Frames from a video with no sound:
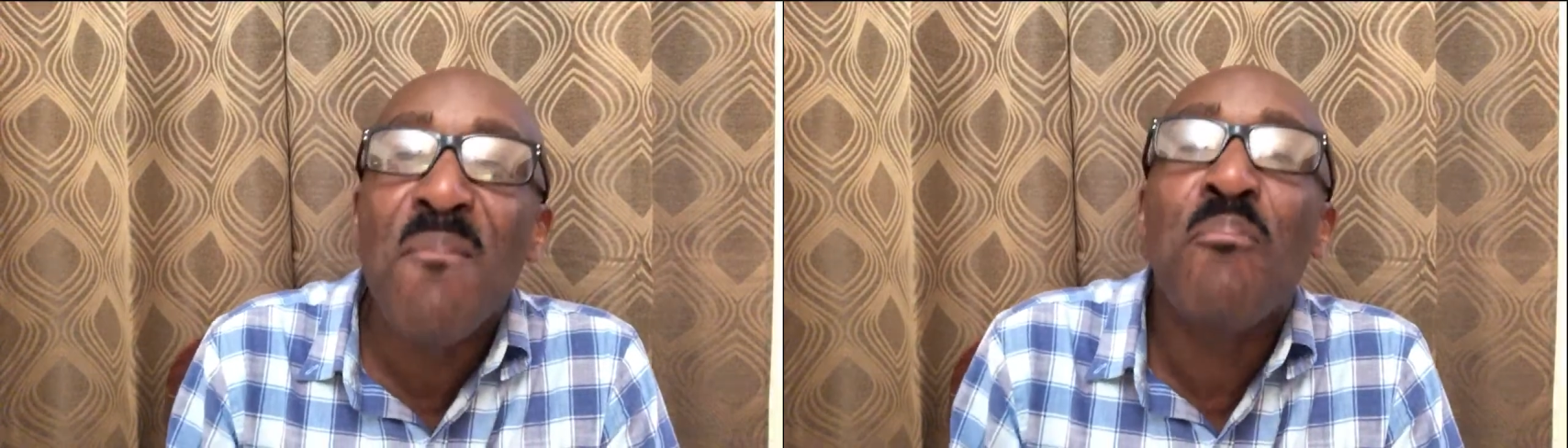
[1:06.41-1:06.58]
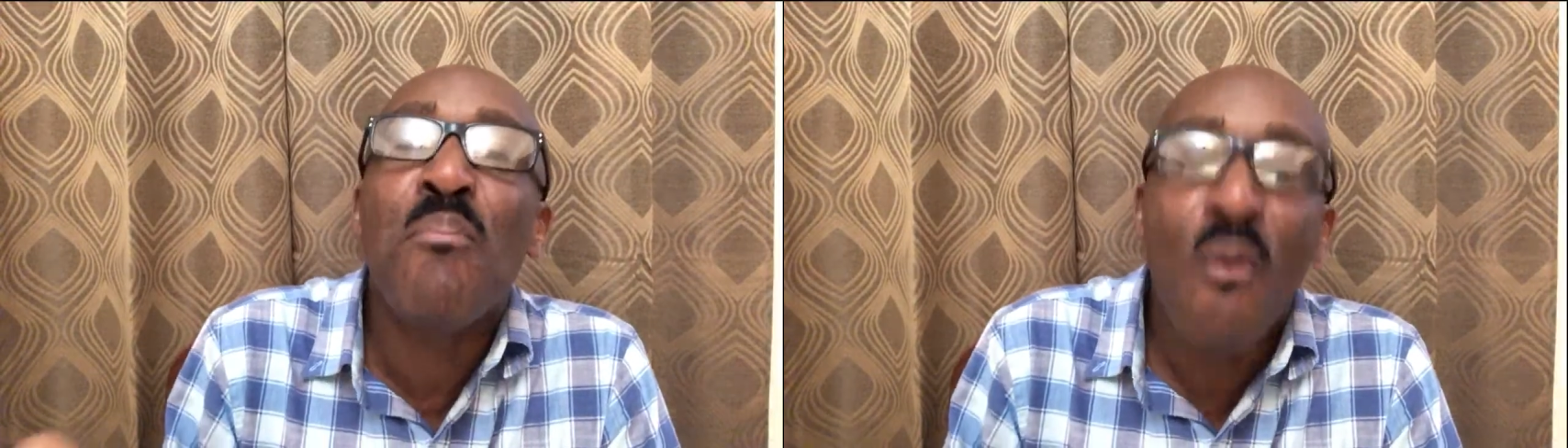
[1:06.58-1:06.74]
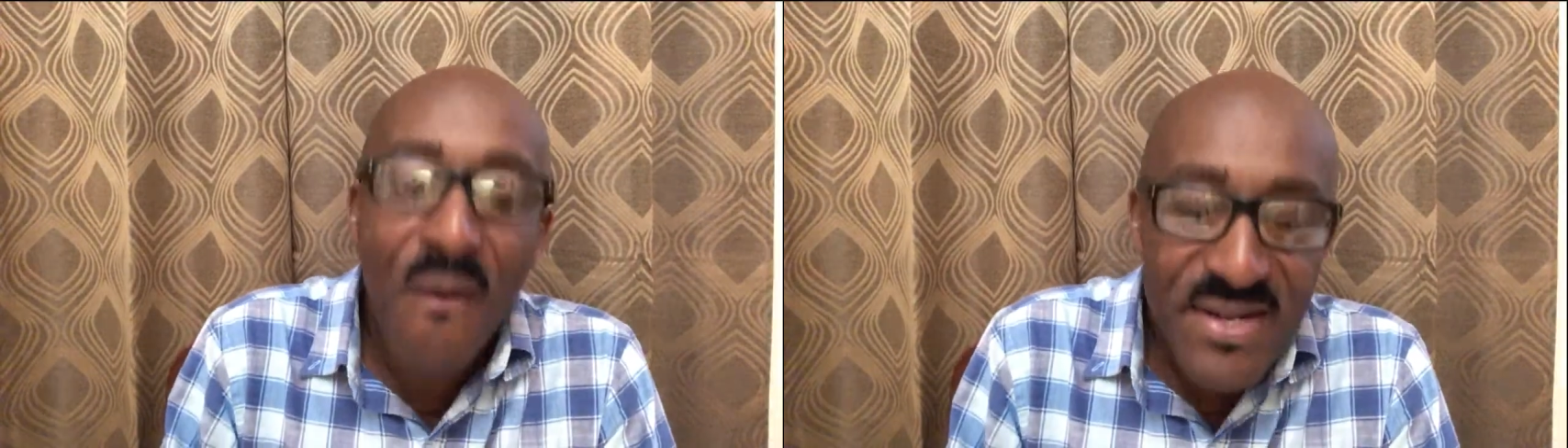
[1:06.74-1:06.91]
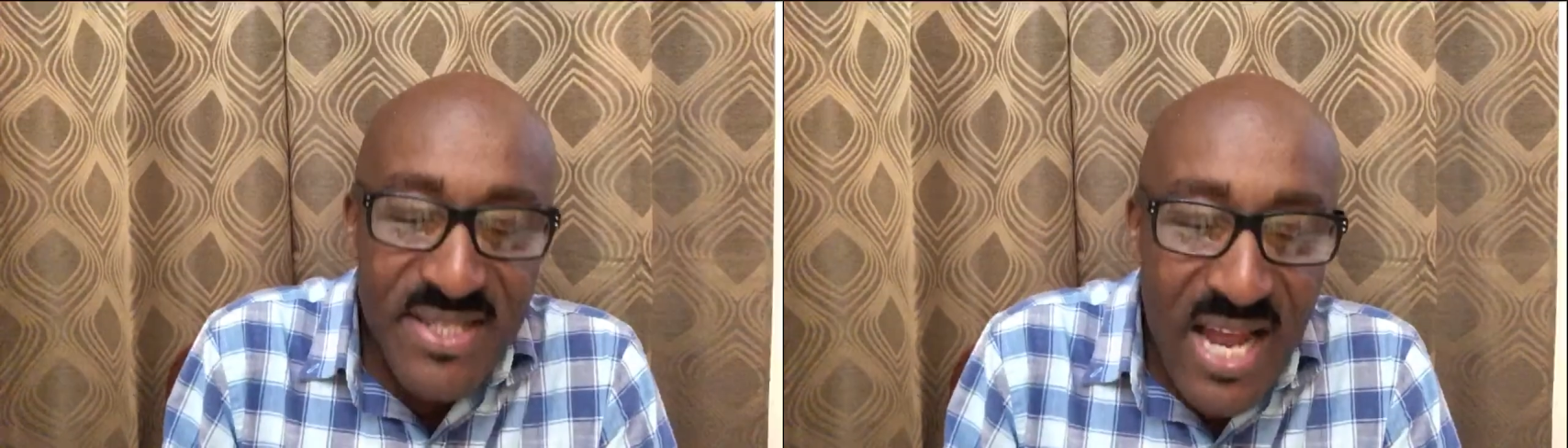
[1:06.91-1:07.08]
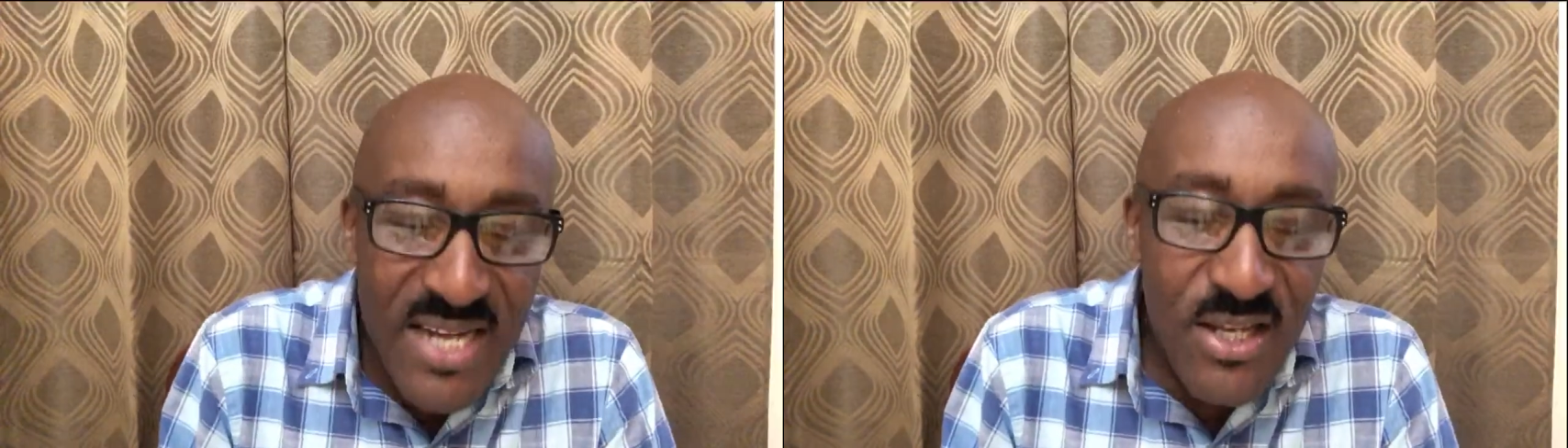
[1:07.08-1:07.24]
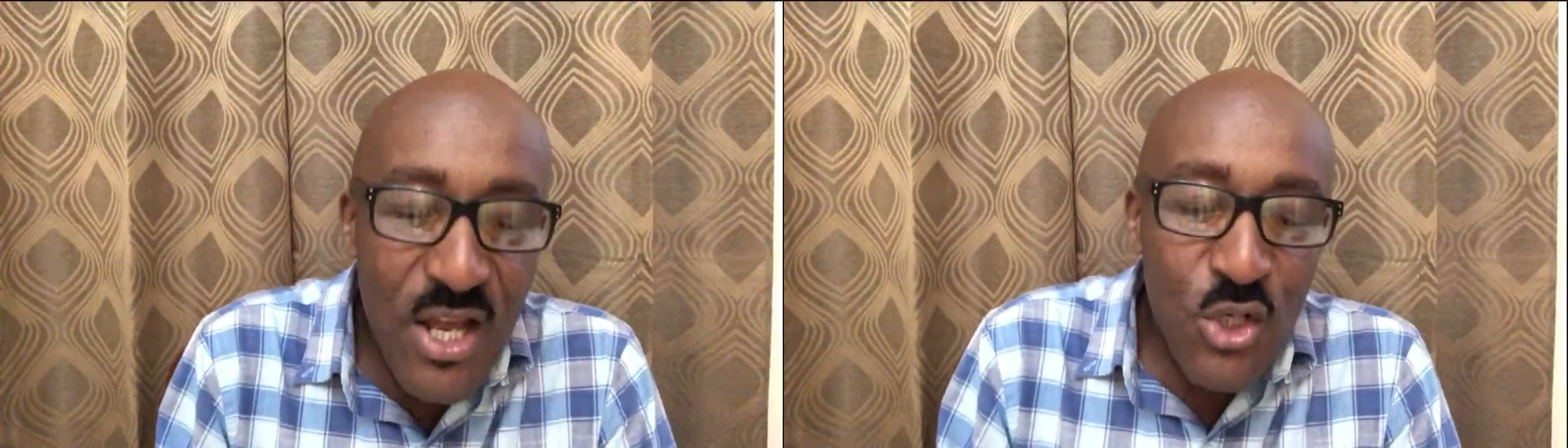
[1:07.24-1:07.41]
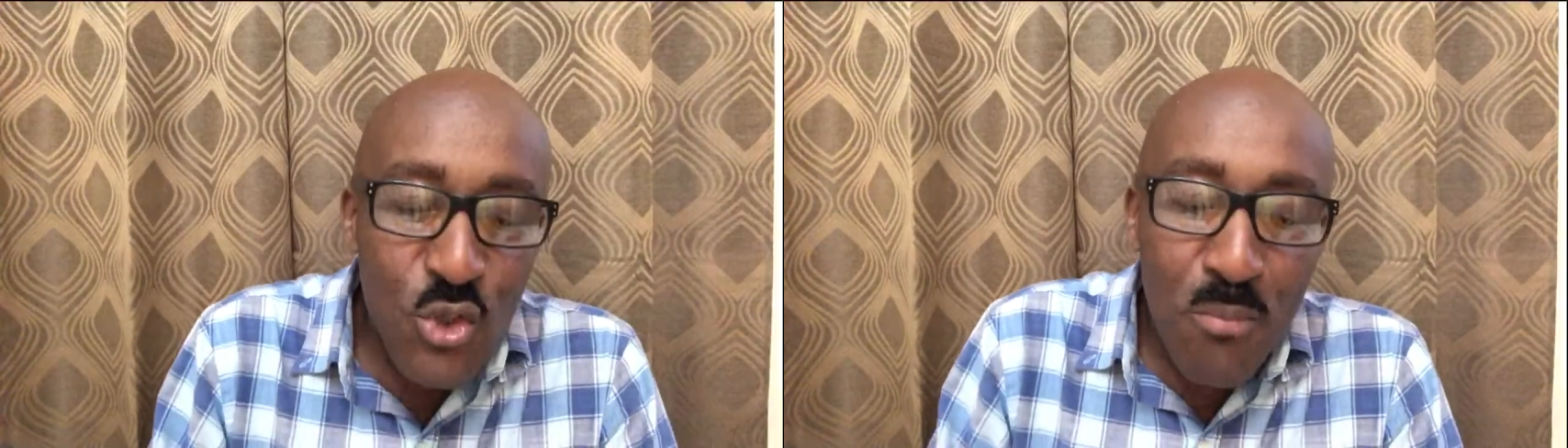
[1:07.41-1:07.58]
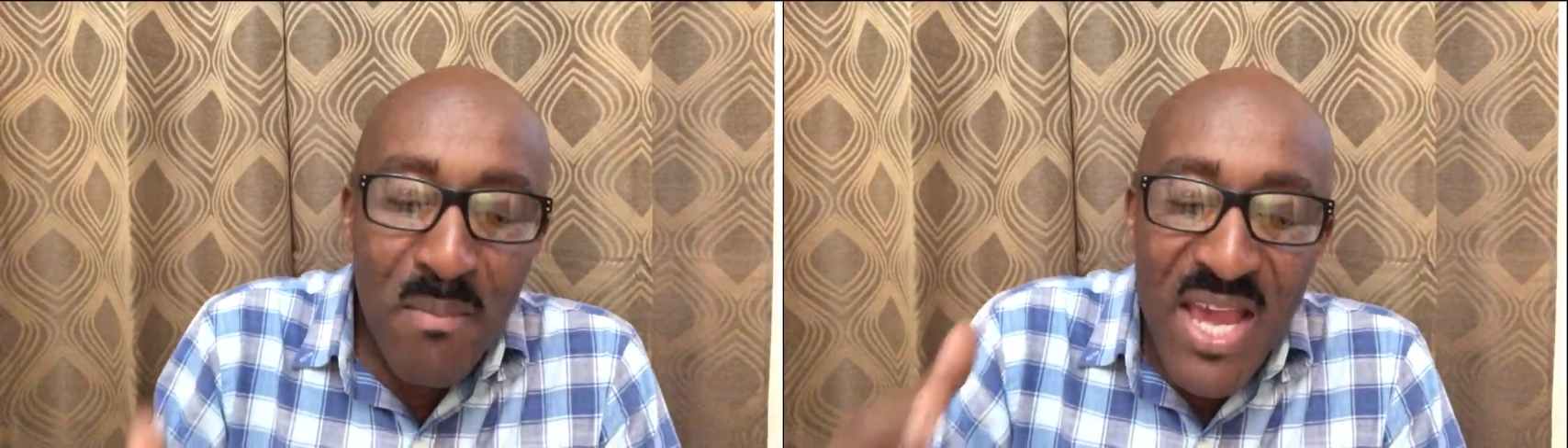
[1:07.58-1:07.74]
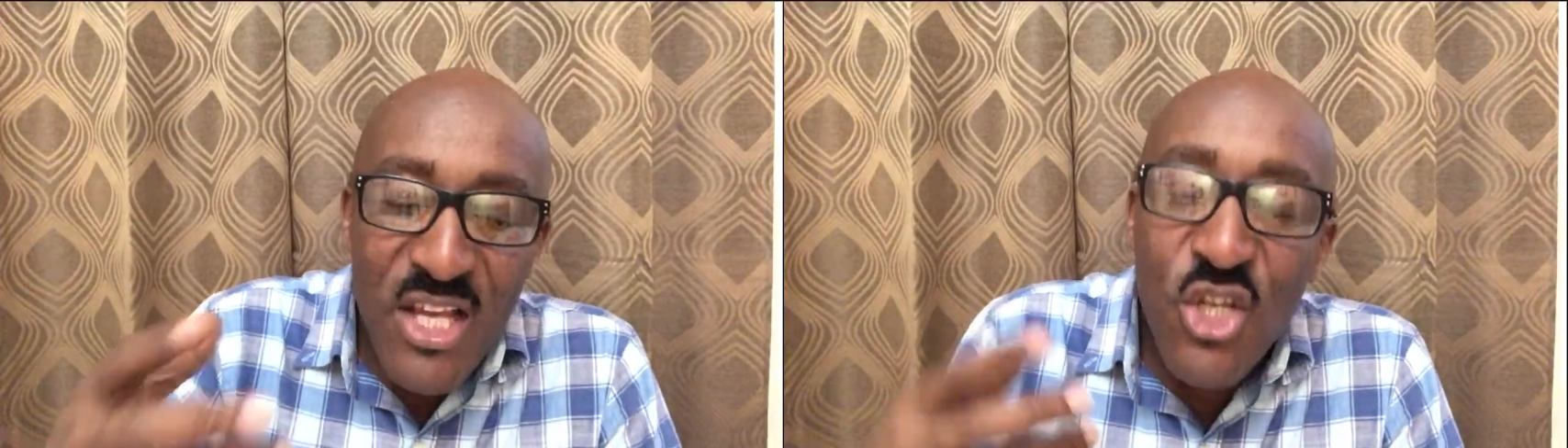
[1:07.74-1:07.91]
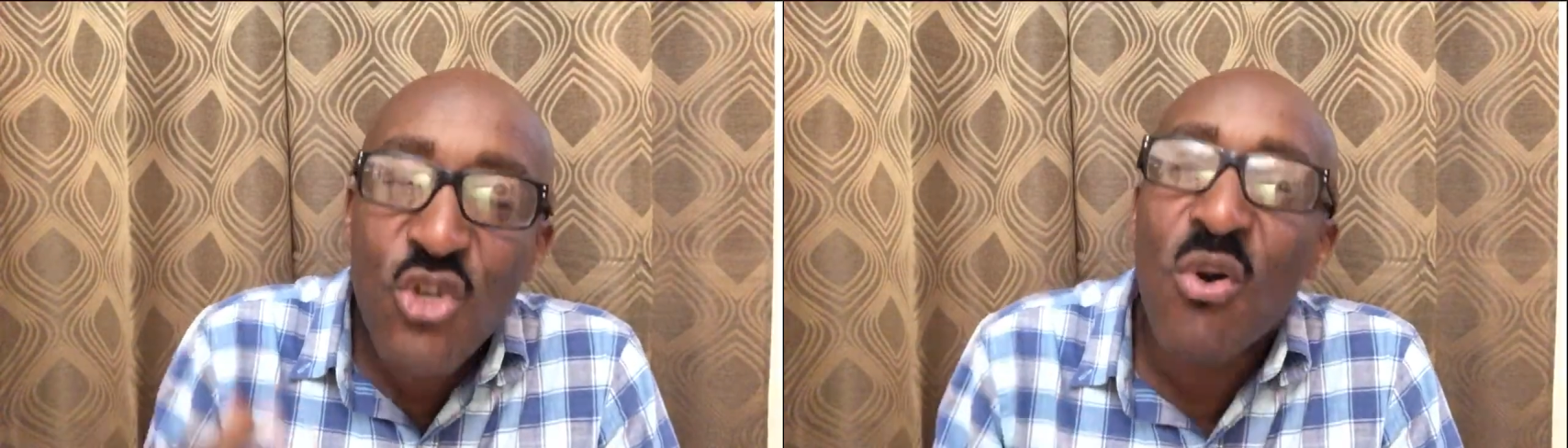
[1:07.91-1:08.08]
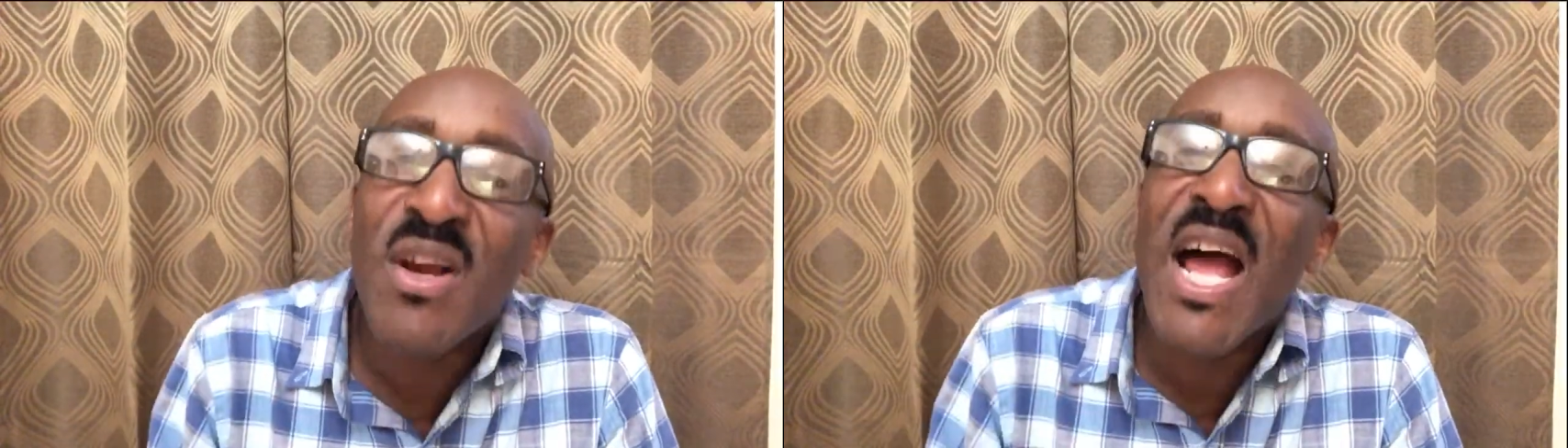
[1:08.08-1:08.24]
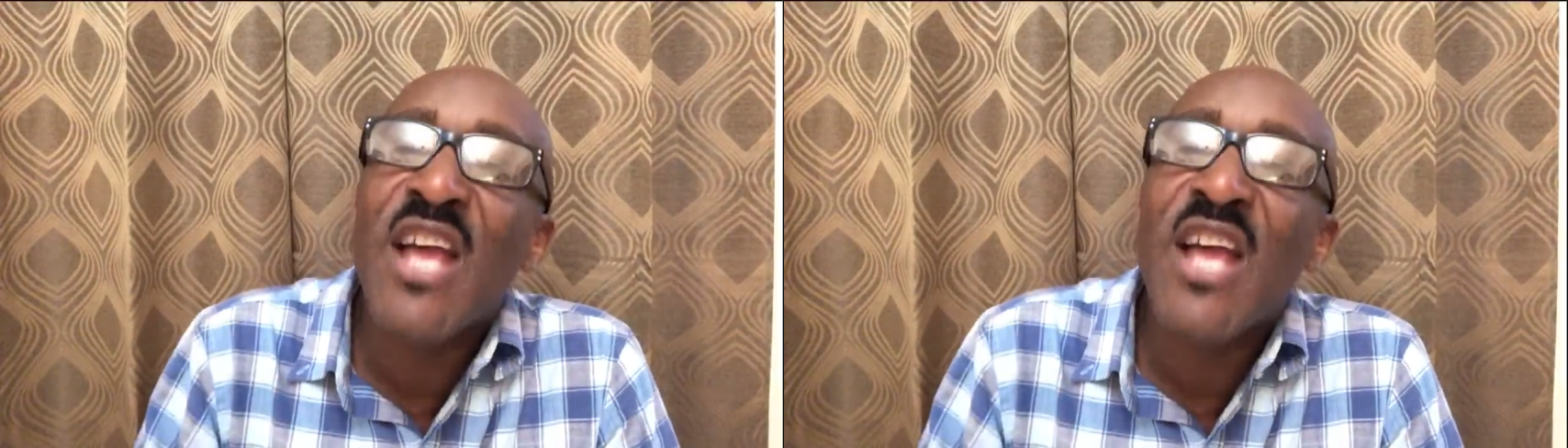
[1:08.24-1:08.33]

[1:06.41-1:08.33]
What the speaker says: are involved